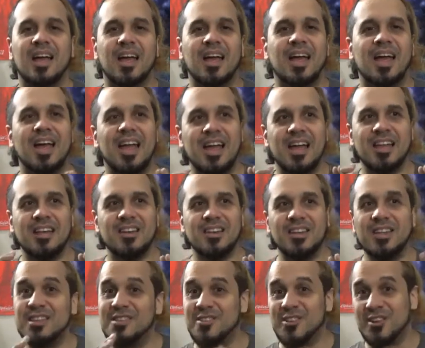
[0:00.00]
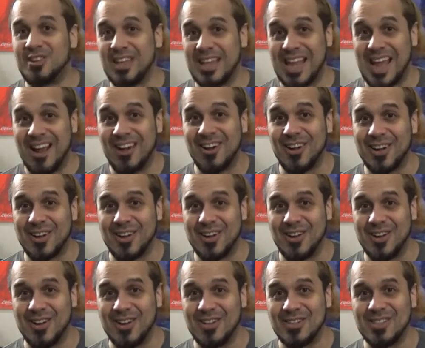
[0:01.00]
And neither are the
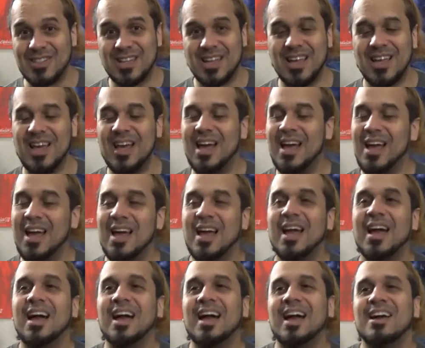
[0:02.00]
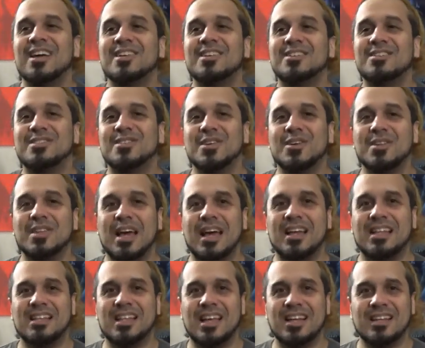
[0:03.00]
characters. So
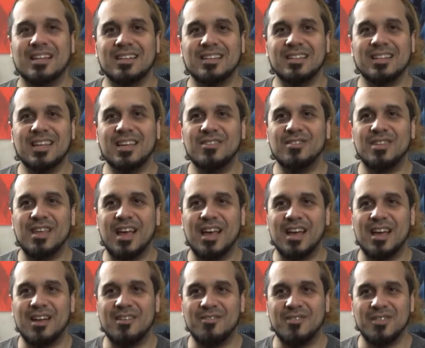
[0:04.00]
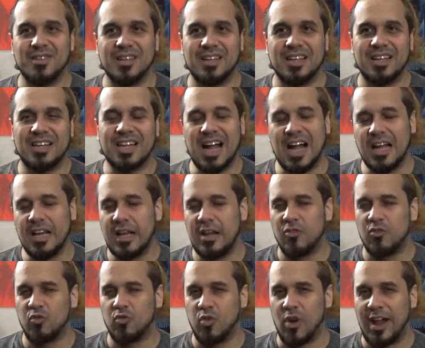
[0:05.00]
that leaves it kind
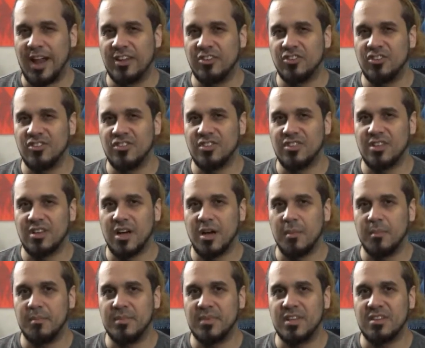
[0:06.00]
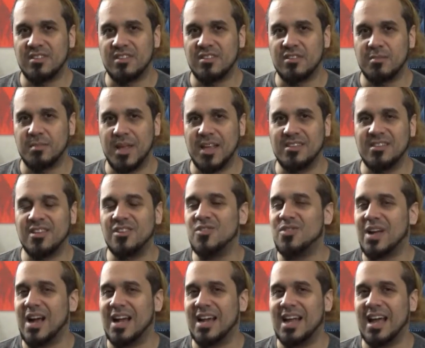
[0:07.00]
of ranches up the suspense, and you
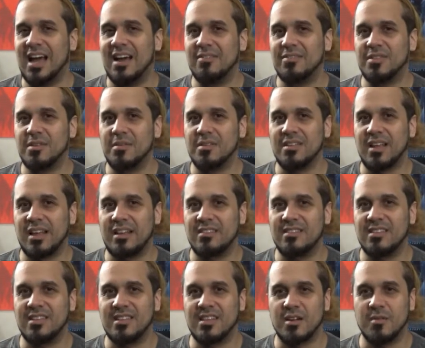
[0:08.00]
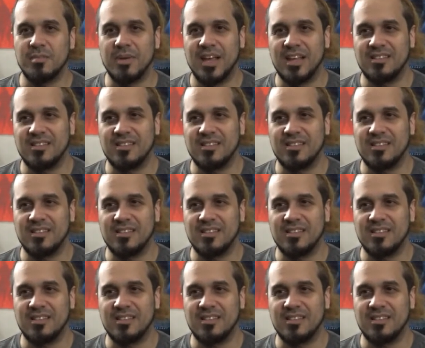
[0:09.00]
kind of have to like sit there and pay